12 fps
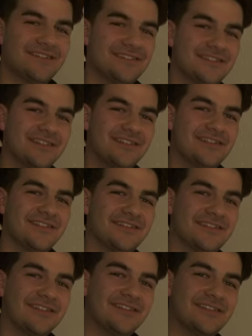and then you gotta
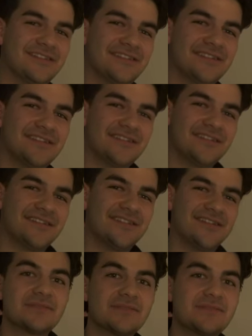chase a new idea.
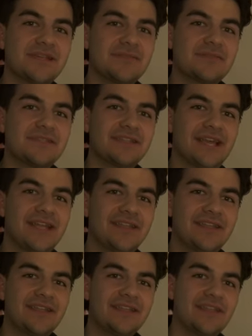Sometimes the
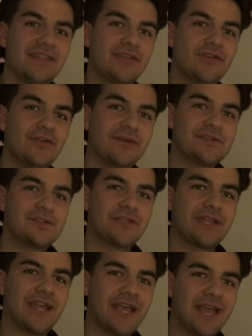idea that you
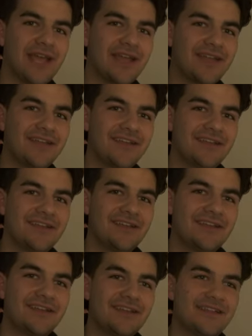originally had
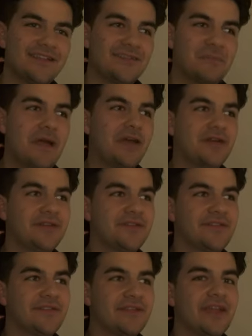inspires
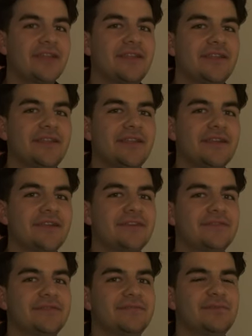the second idea,
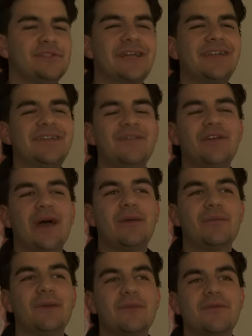which I don't even know
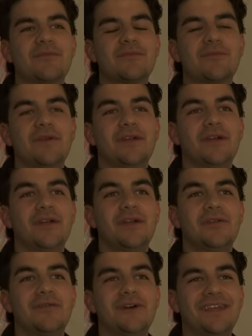how we went from
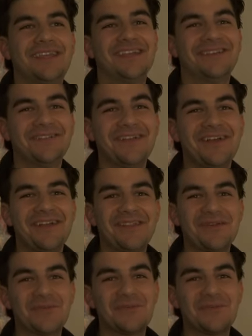fuck you, the